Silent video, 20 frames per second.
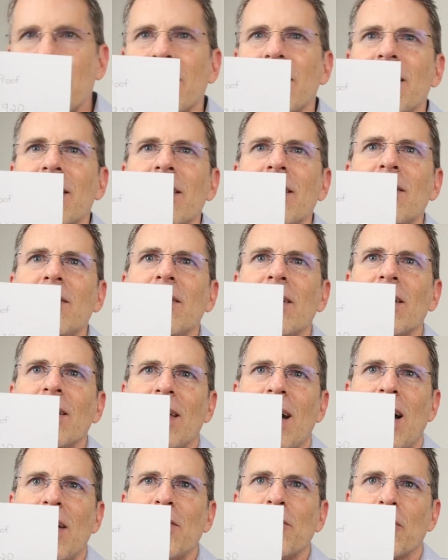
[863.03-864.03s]
is
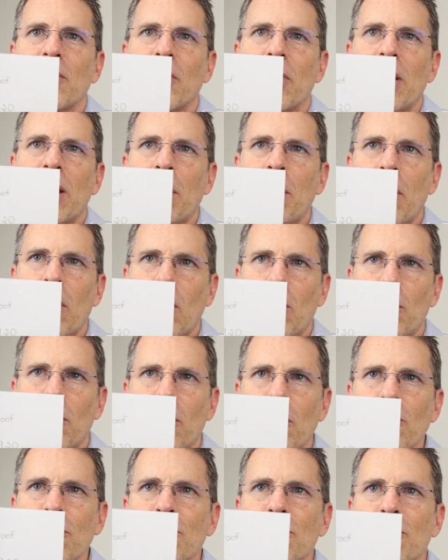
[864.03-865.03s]
Elijah Craig Barrel
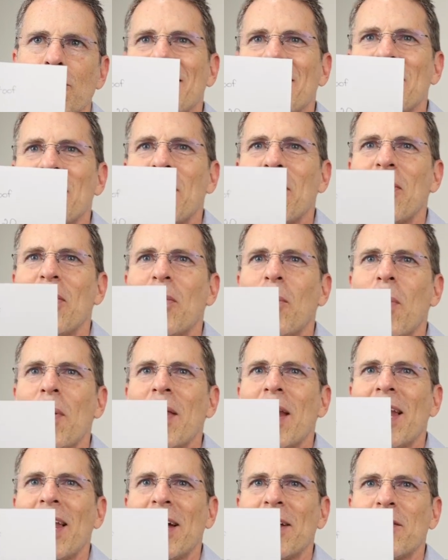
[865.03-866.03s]
Proof. The one
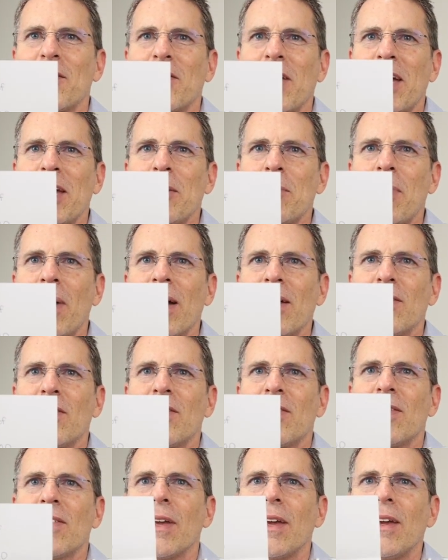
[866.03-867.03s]
that I like second
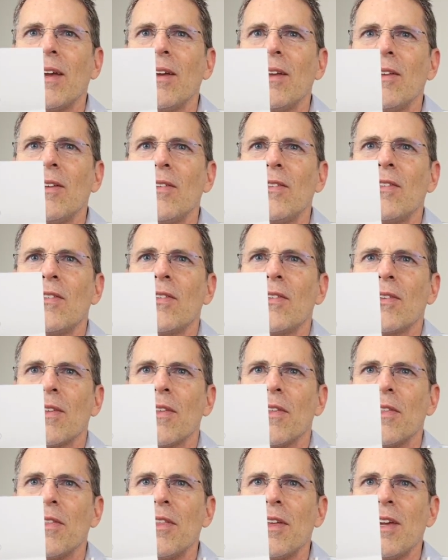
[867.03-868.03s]
best is
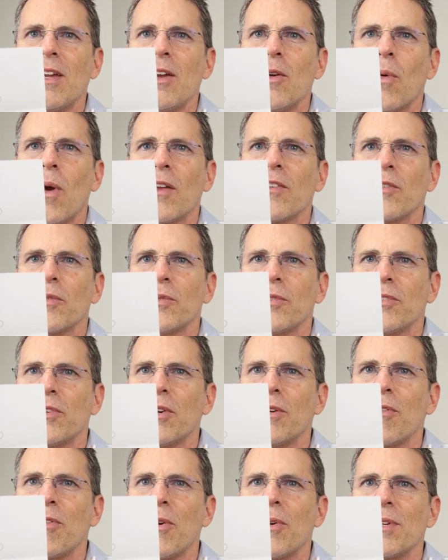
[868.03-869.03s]
the Russell's
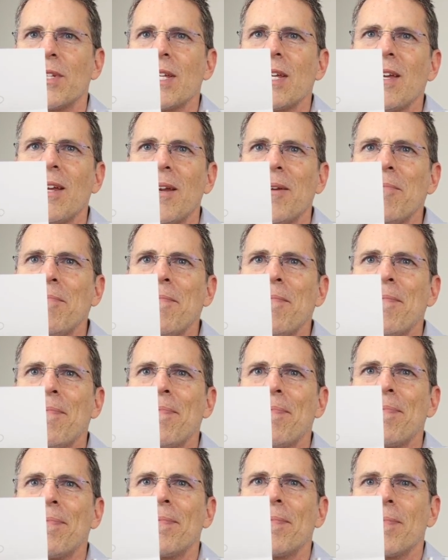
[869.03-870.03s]
Reserve 13.
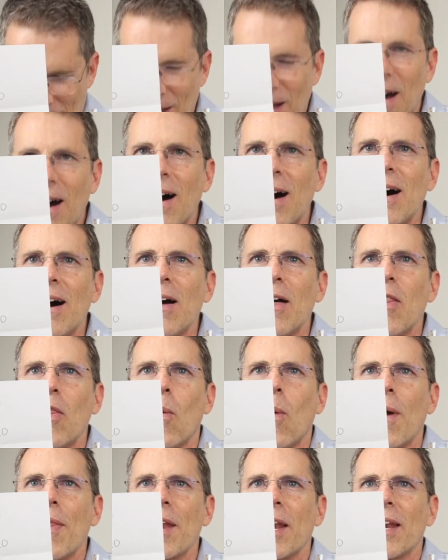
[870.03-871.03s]
The
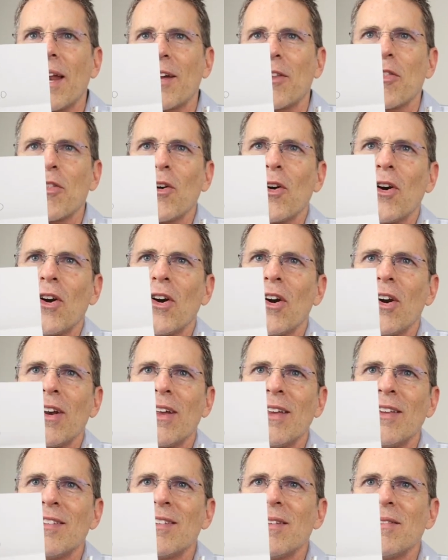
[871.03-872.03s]
one that I like third
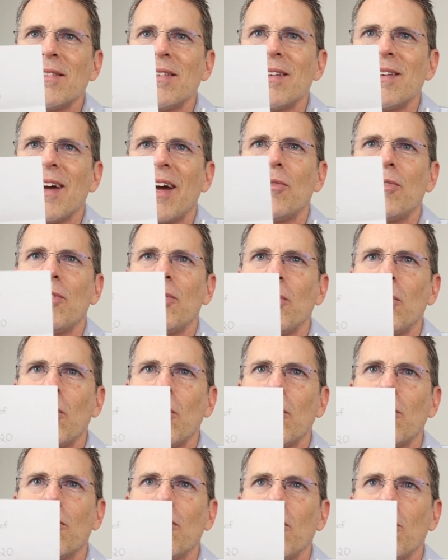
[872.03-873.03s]
is
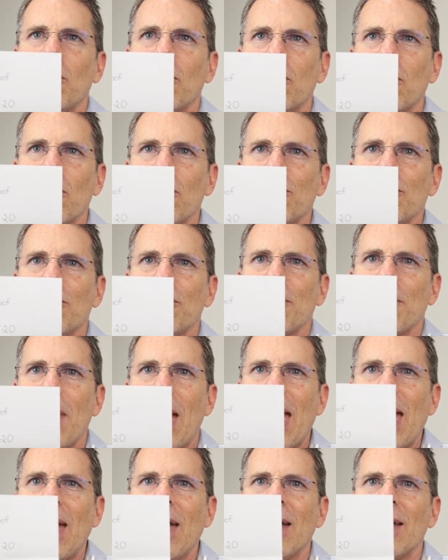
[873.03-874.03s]
1792 Full Proof.
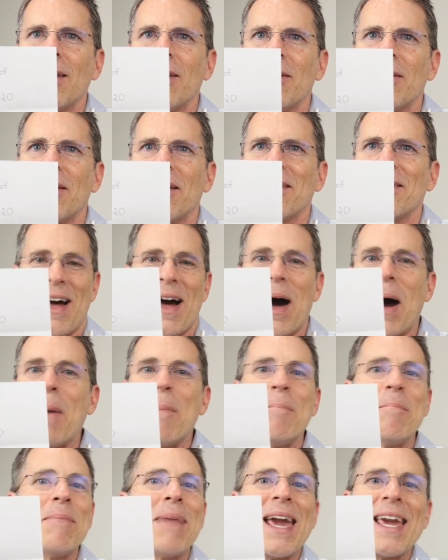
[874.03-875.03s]
And
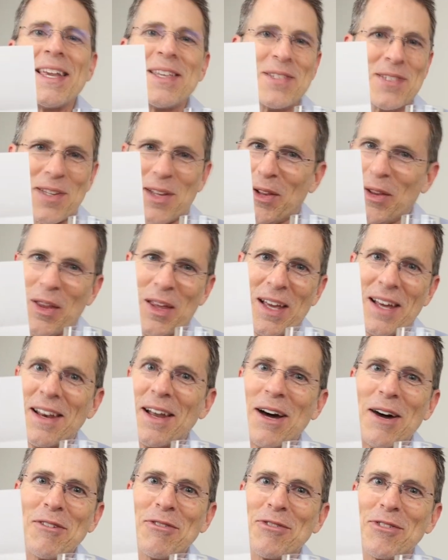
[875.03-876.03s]
amazingly
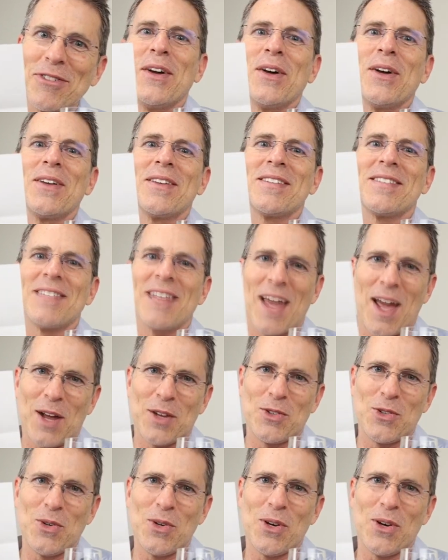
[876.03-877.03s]
enough,
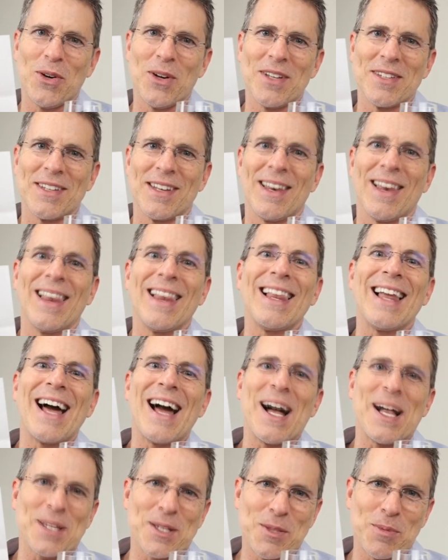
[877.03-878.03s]
Stagg Junior is in
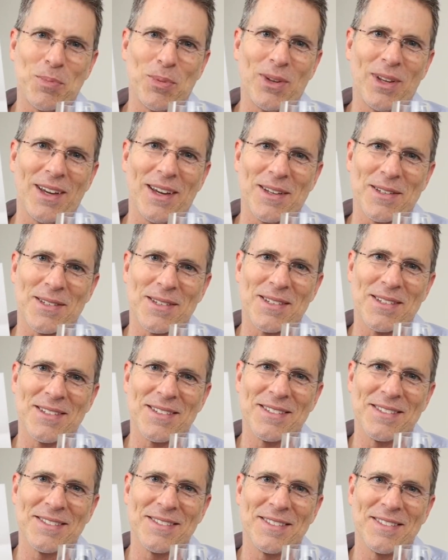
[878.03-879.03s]
last
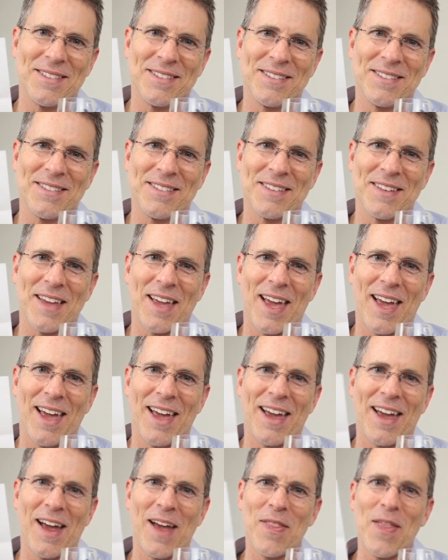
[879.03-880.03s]
place.
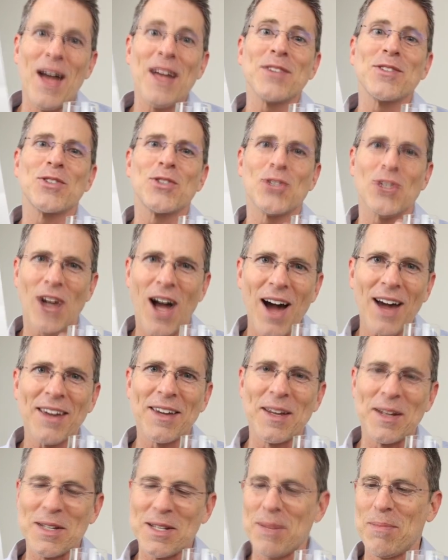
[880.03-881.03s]
And that's
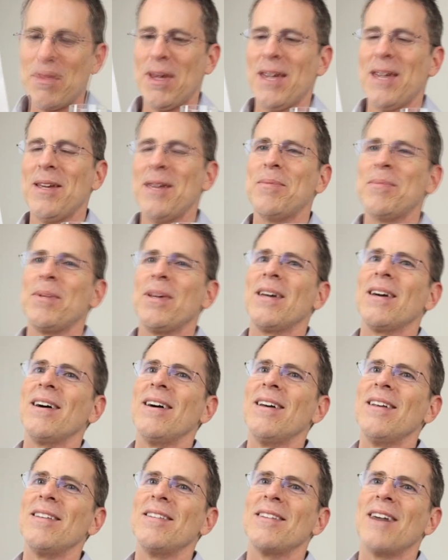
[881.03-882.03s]
shocking to me
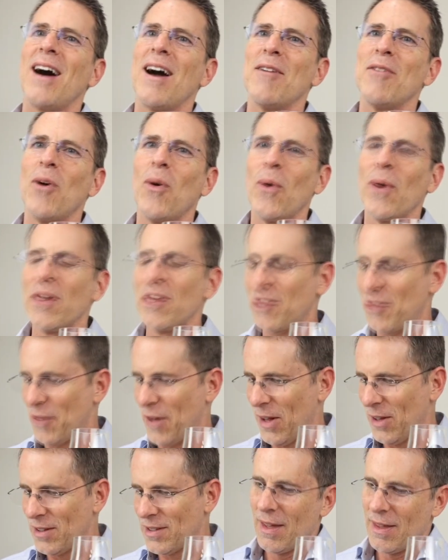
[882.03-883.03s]
because I've always
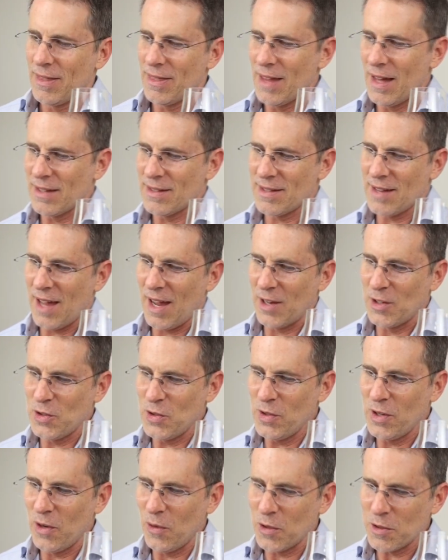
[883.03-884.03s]
felt that Stagg
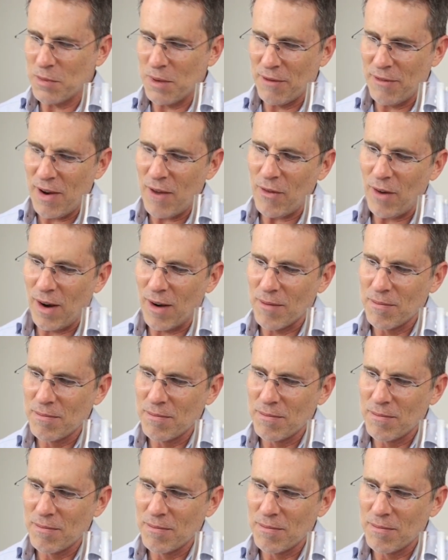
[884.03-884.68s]
Junior was my favorite.